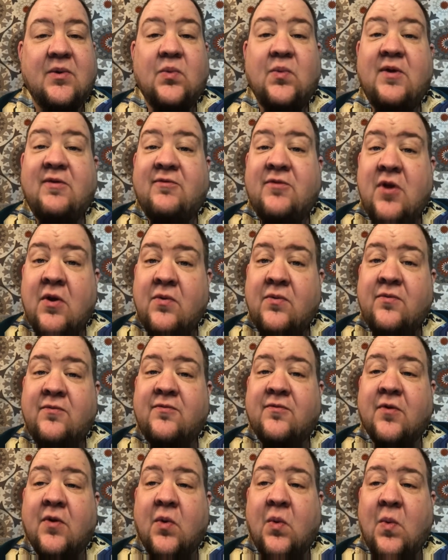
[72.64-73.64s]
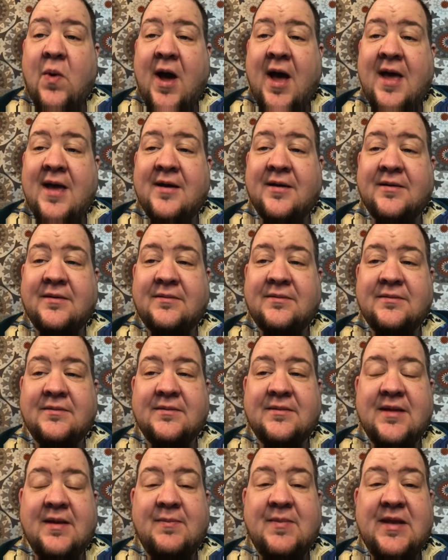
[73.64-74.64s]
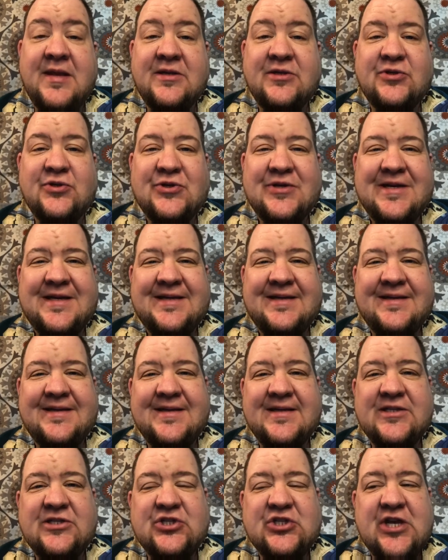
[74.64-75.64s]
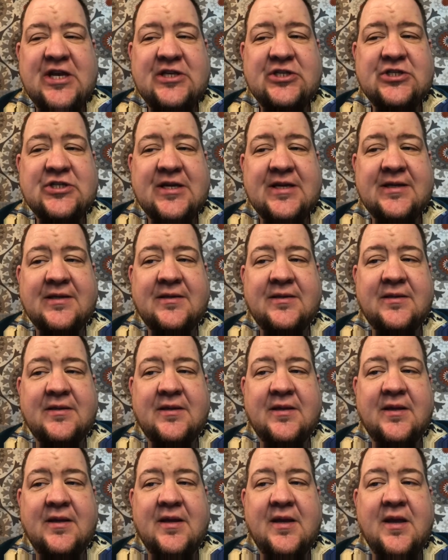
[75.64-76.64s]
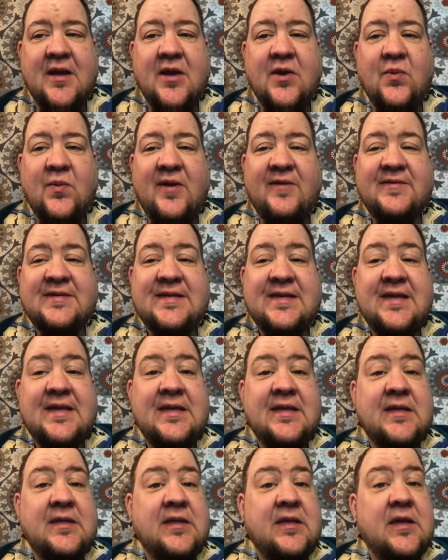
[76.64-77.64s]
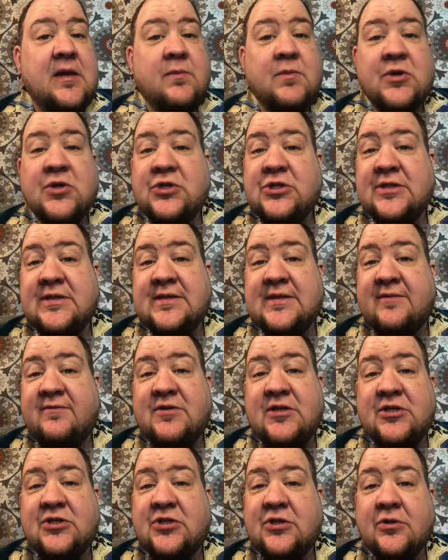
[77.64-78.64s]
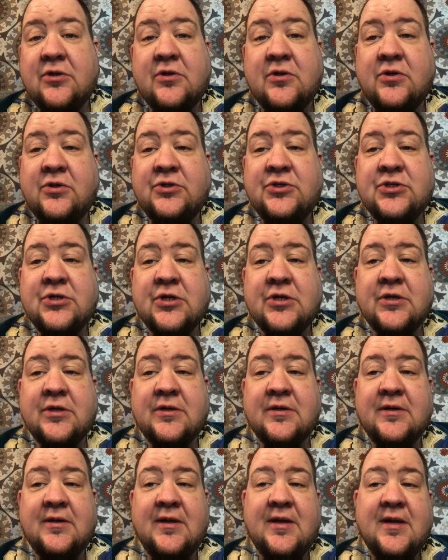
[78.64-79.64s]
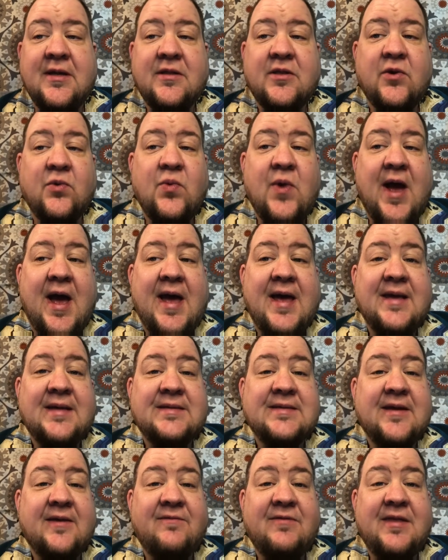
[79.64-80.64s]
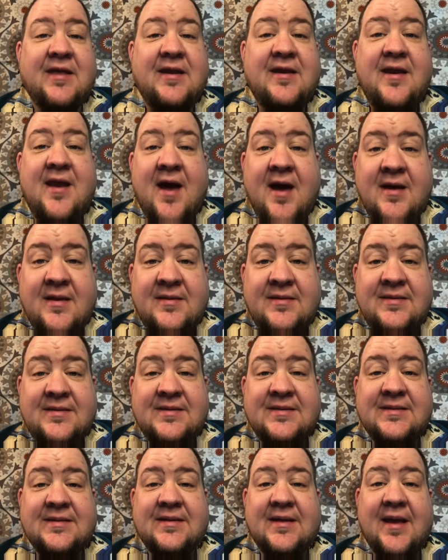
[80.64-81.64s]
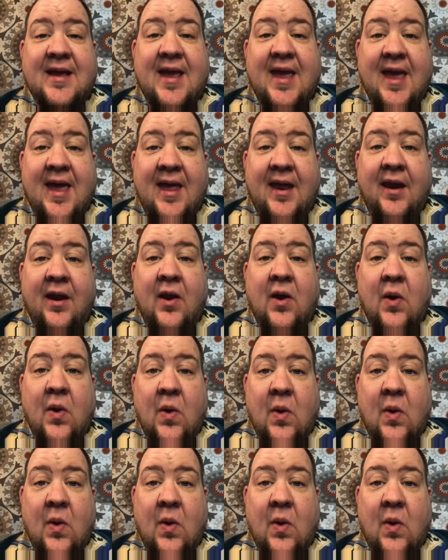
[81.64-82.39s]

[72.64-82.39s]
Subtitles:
We've known for a while that ministry is changing. We've seen the emergence of digital culture, the rise of the nones, N-O-N-E-S,